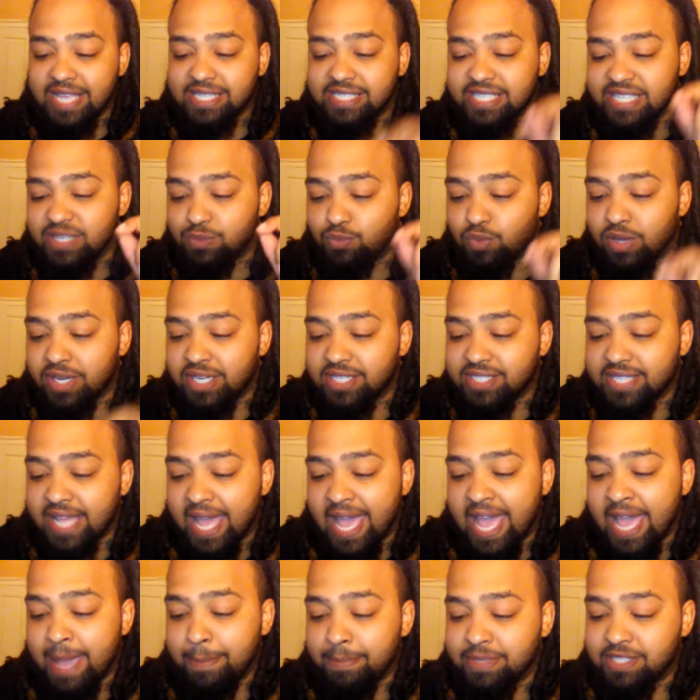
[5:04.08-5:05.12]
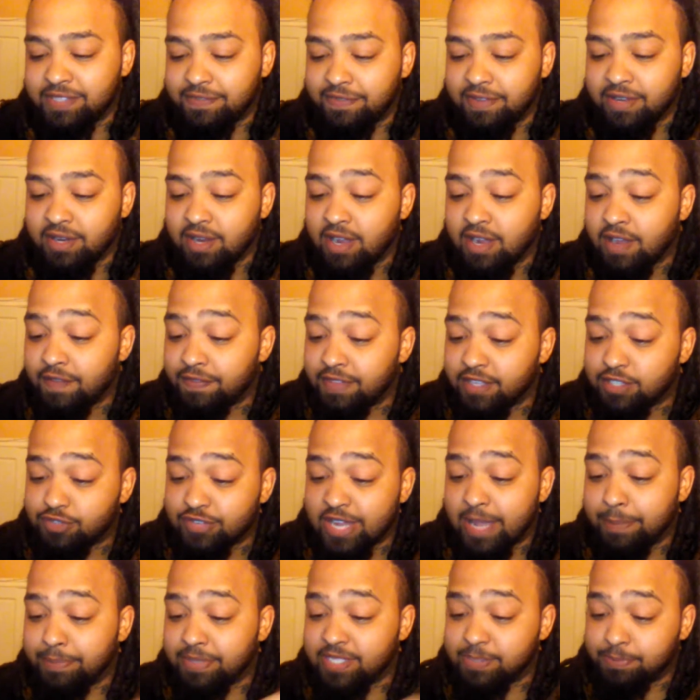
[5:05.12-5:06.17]
and see what is the atmosphere of the
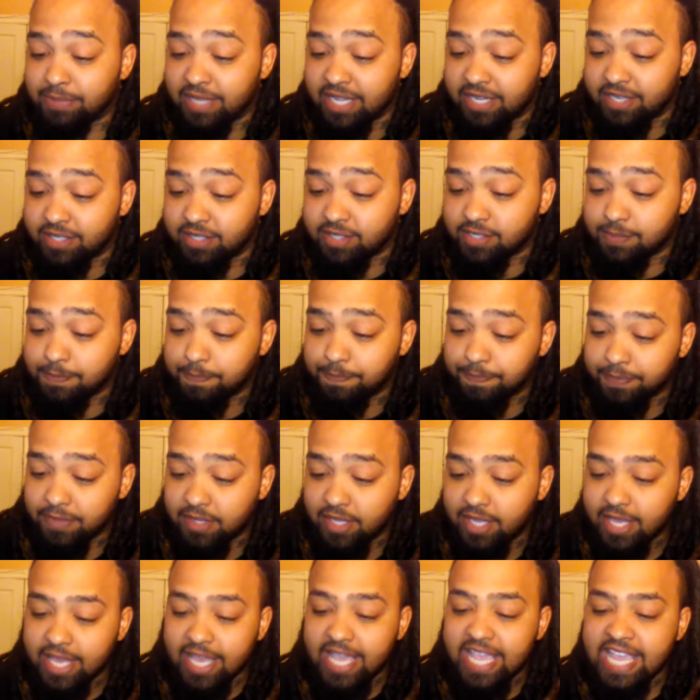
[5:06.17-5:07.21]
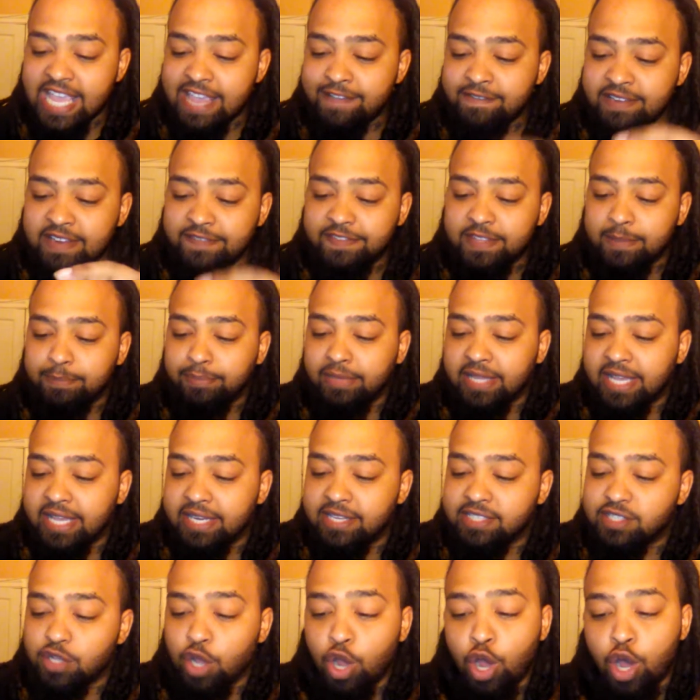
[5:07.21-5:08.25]
TRAPPIST planets. Even if the
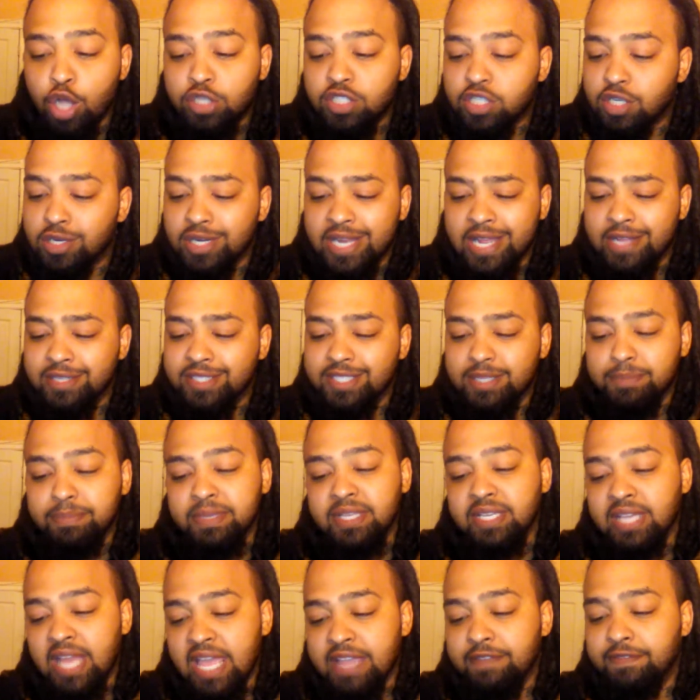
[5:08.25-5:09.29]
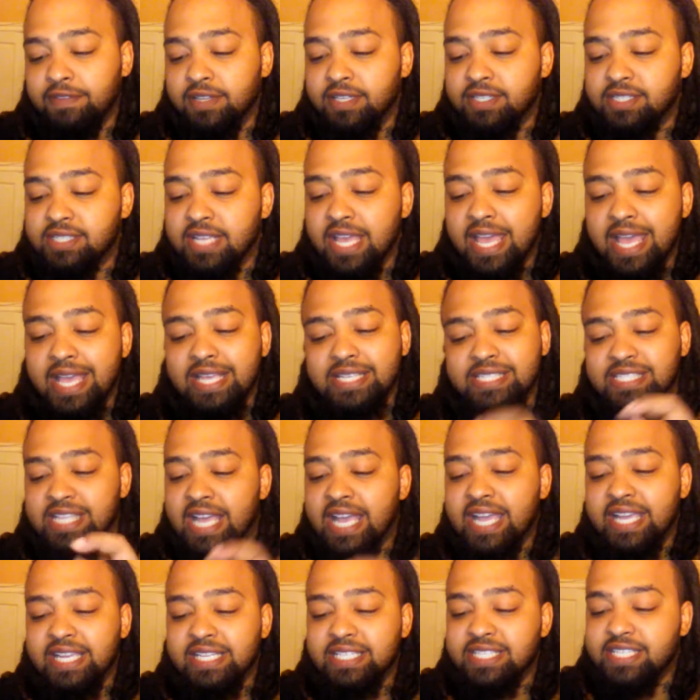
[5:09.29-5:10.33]
planets all turn out to be lifeless,
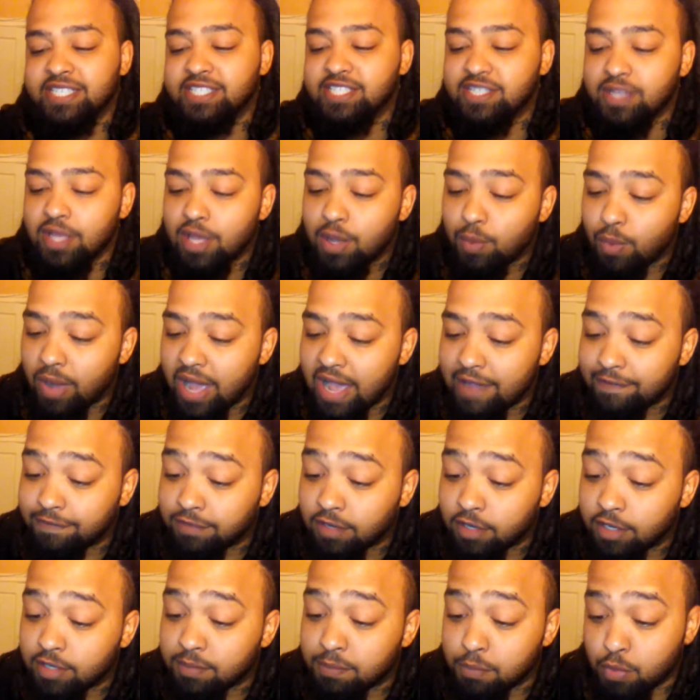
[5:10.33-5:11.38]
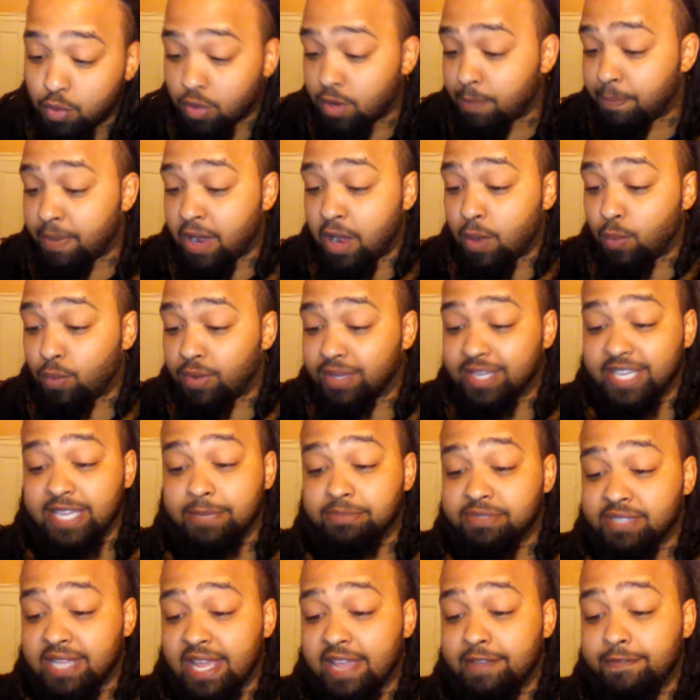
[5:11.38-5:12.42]
scientists will have learned more about what
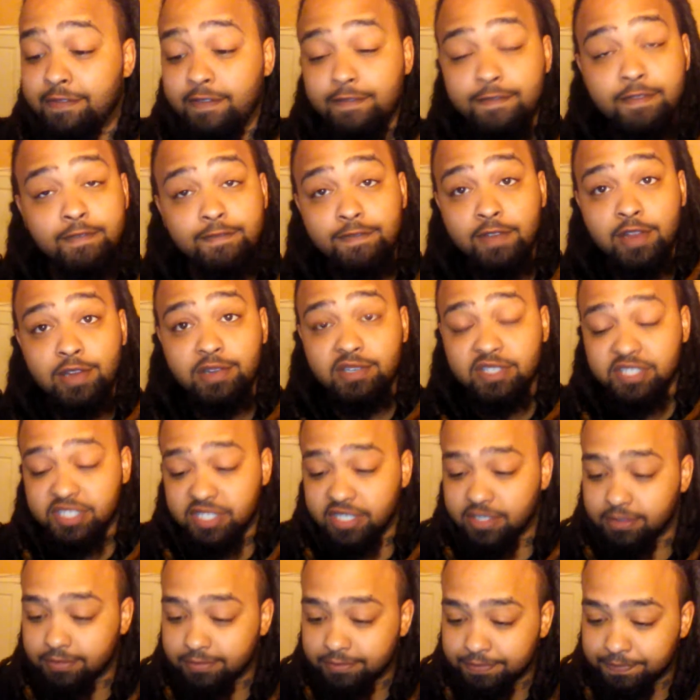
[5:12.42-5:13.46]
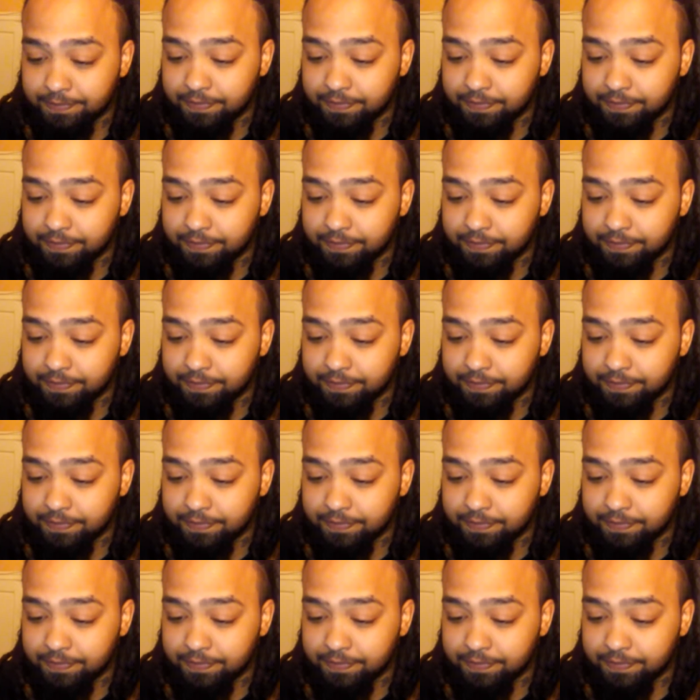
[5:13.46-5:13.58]
keeps life from flourishing.